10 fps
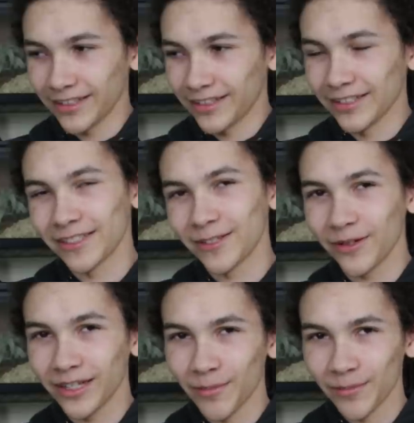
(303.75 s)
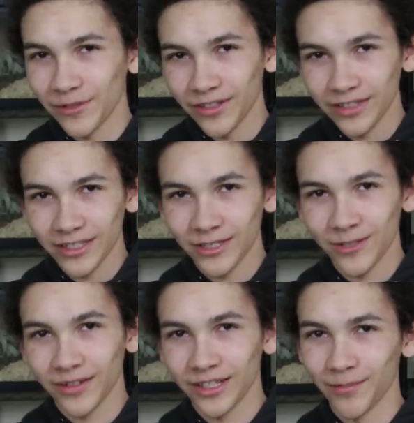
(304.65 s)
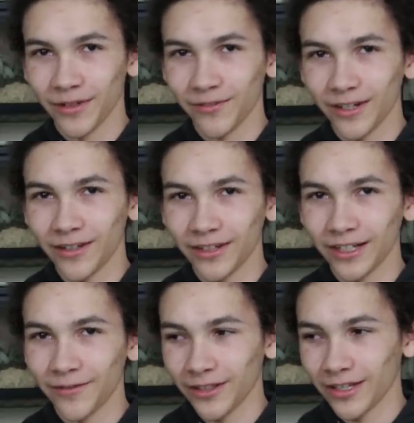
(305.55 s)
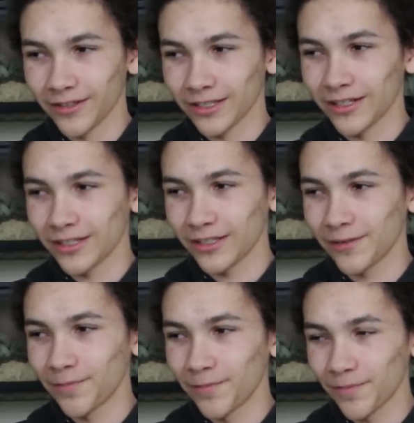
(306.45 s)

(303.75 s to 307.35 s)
It's 2 a.m. I'm shooting this at 2 a.m. I forgot what everything I was going to say.